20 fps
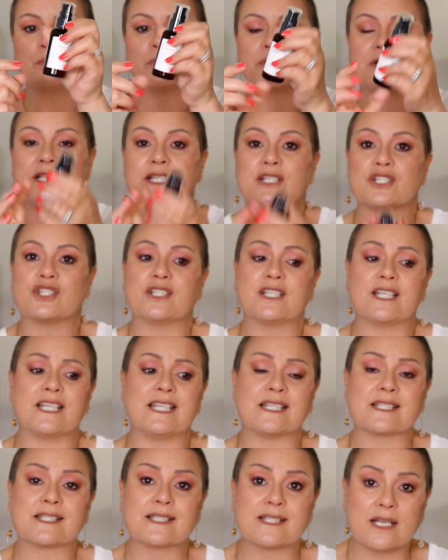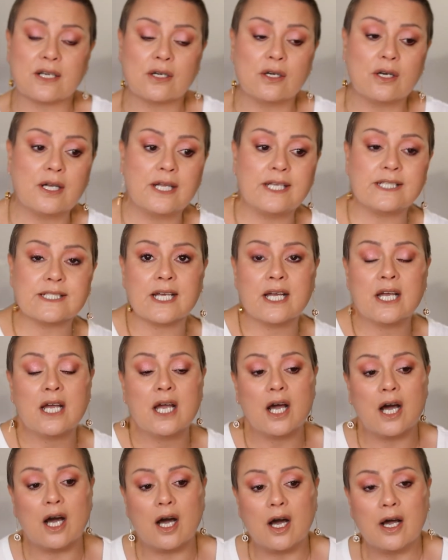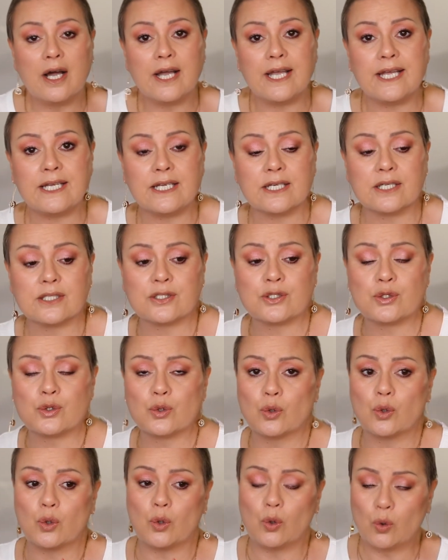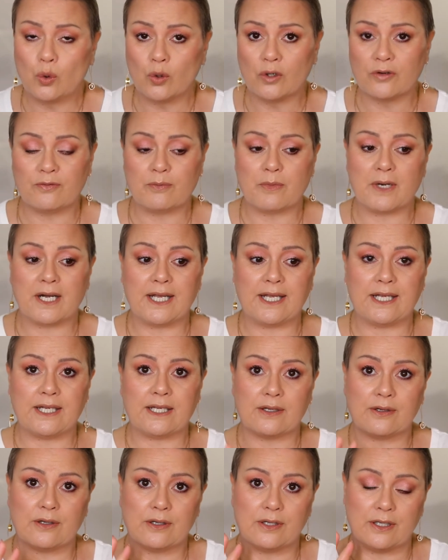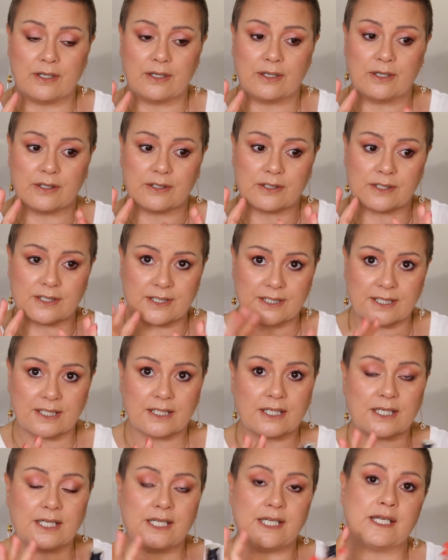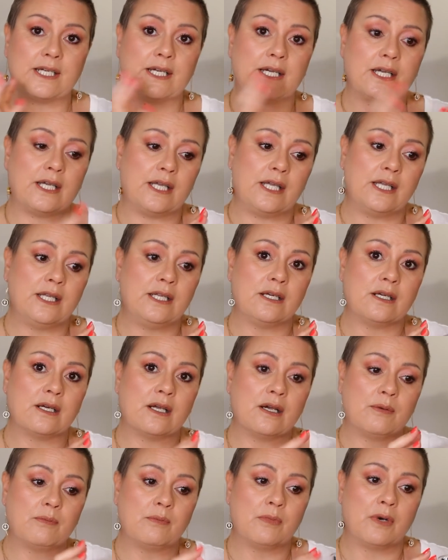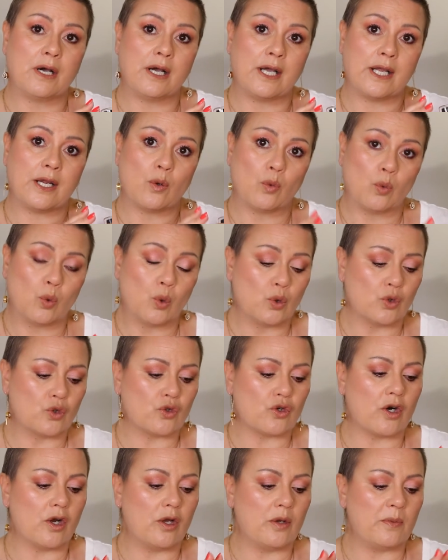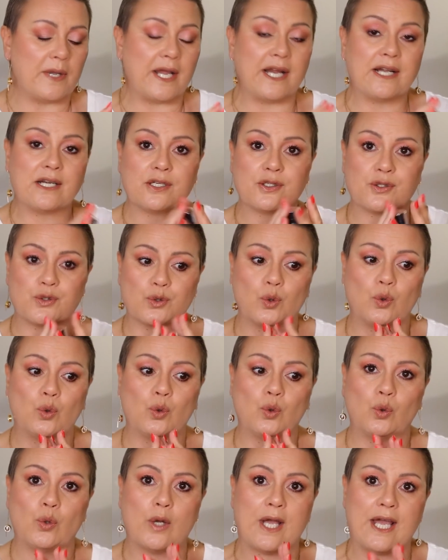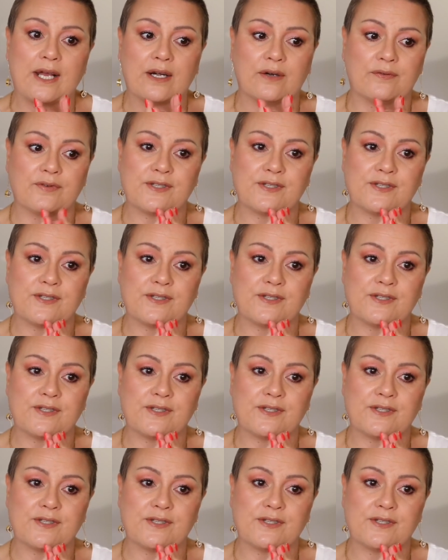protection against sunlight. I store all of my skincare in my wardrobe, and it's all out of